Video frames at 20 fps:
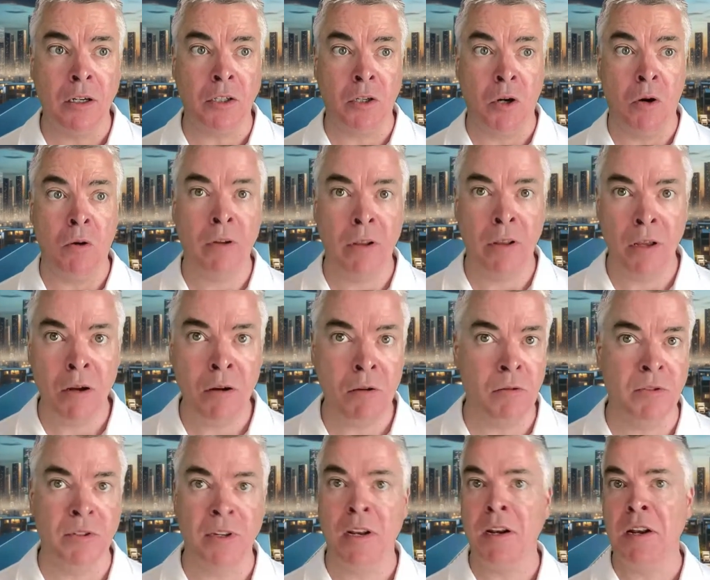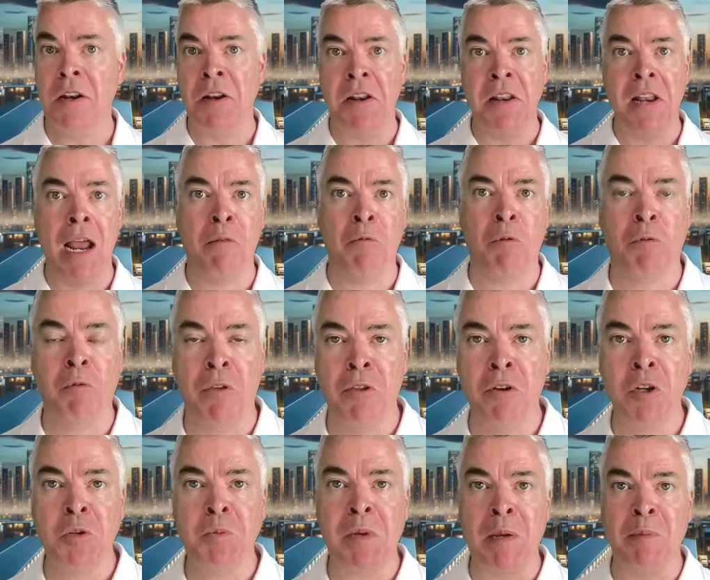Go to those, network with
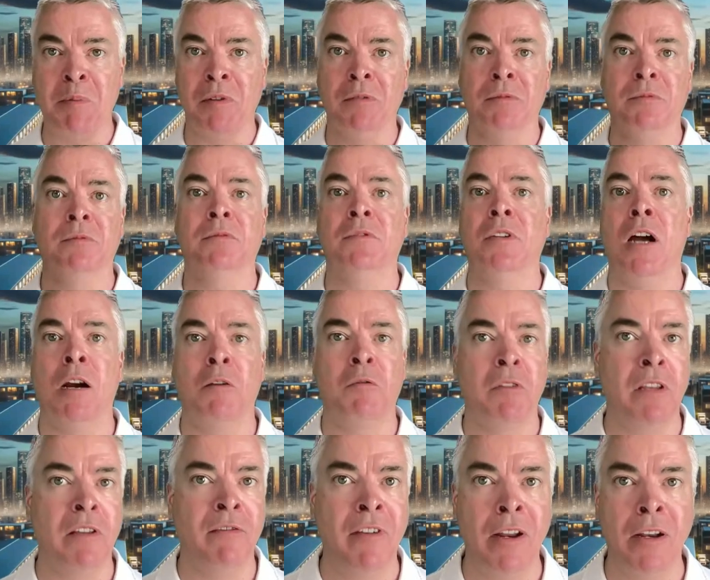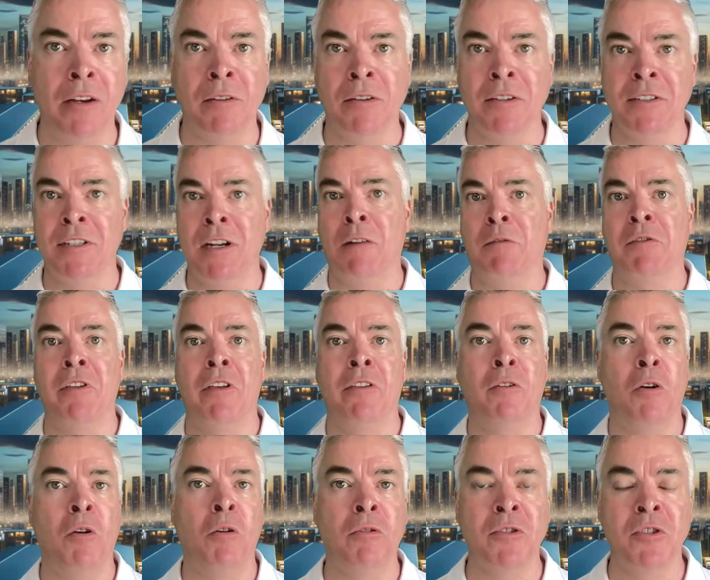those people, talk with the vendors, talk with
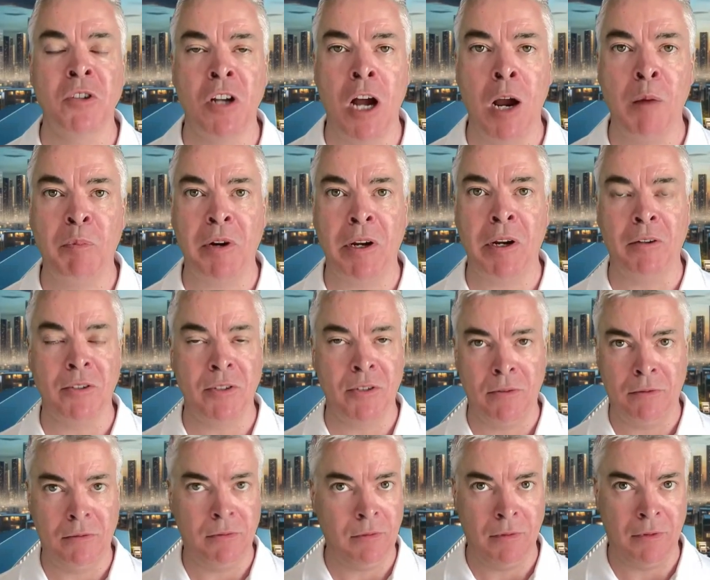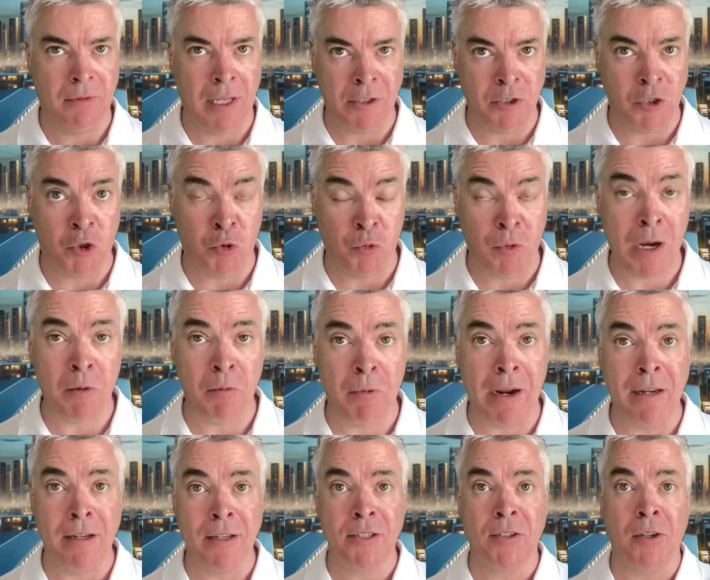other owners and operators. That's a great
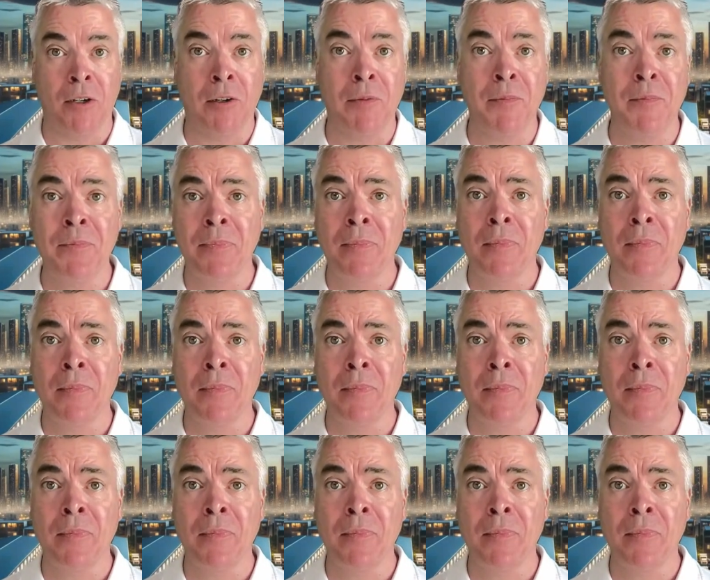way to start.